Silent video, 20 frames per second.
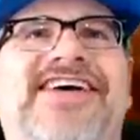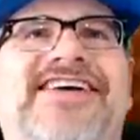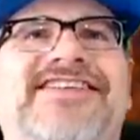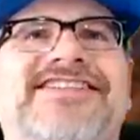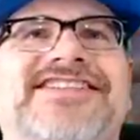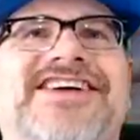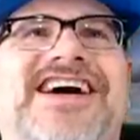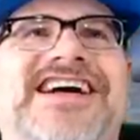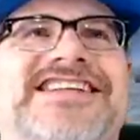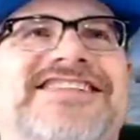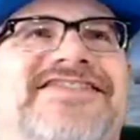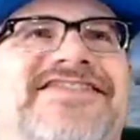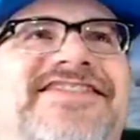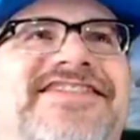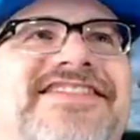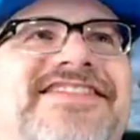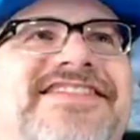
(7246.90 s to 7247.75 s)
That was awesome.